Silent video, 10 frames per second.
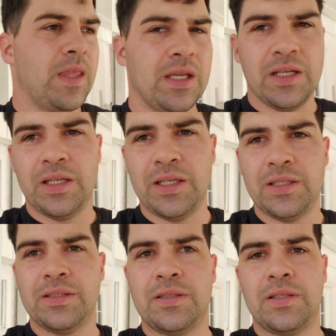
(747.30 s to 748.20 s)
It
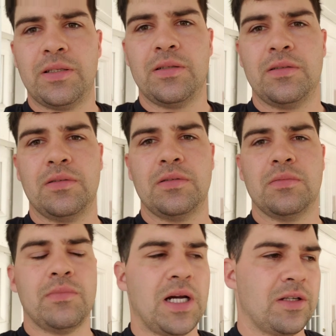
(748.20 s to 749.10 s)
is
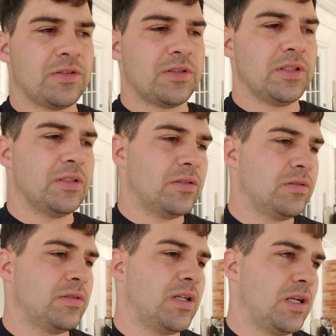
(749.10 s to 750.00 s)
mild steel.
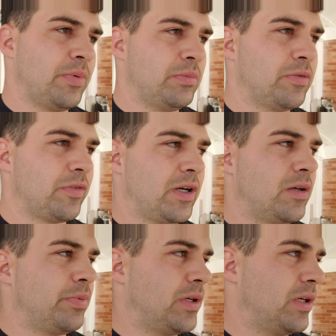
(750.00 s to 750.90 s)
A lot of people frown
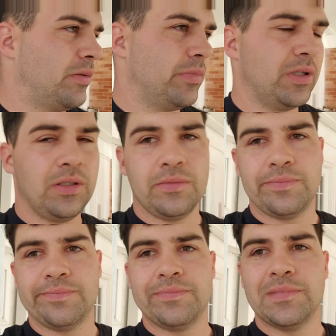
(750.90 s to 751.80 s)
upon it, but
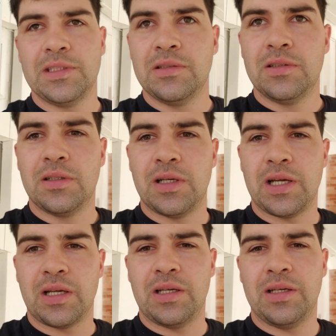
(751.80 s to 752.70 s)

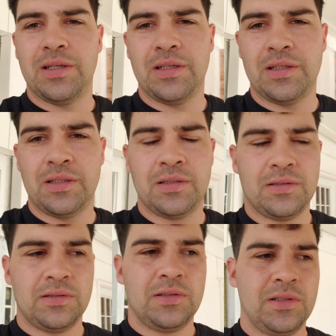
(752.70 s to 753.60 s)
I
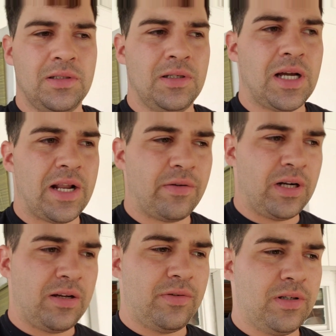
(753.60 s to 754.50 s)
don't
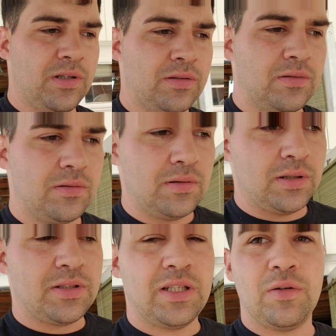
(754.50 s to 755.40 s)
have a
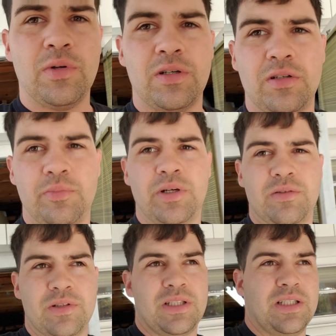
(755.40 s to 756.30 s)
TIG welder to be
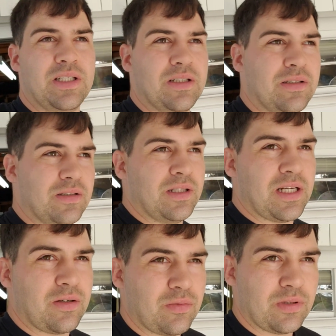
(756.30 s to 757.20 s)
able to TIG it, and I
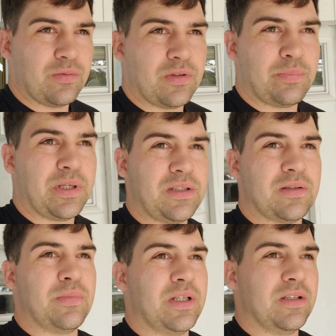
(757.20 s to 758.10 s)
don't really want to pay
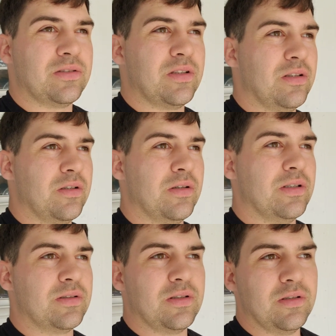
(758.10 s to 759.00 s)
somebody else to do it.
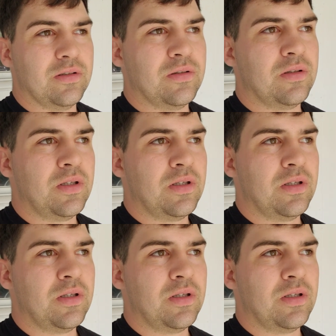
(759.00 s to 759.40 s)
So